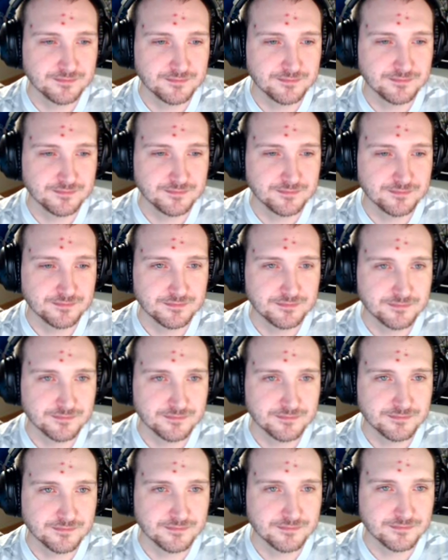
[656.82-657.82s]

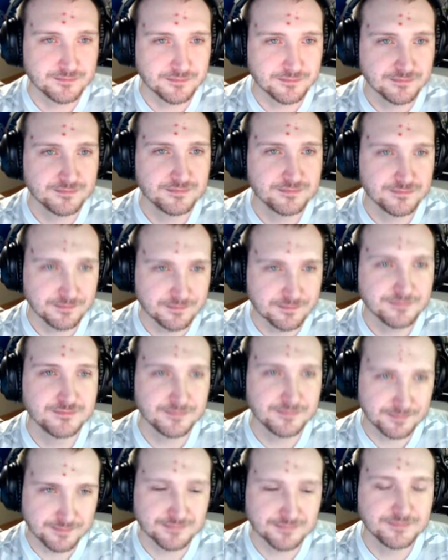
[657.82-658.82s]
Okay, let's go
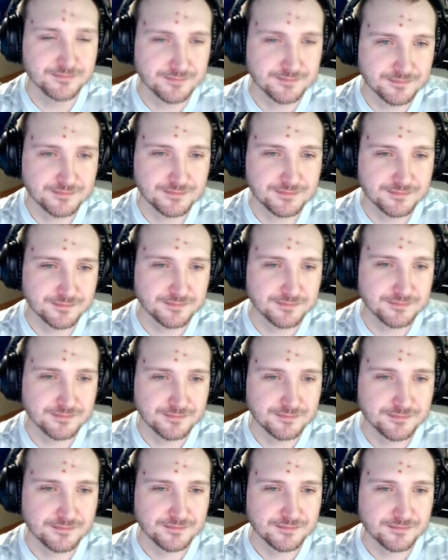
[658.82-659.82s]
with our
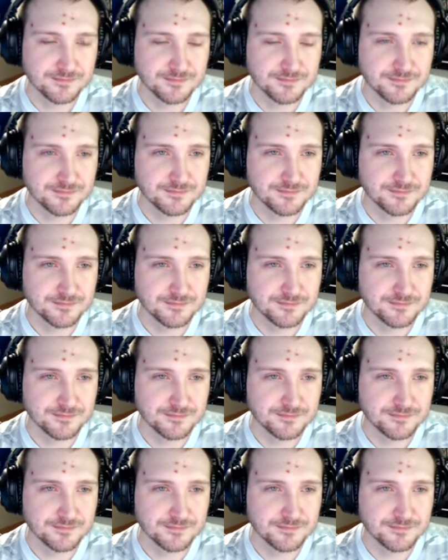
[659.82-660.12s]
let's go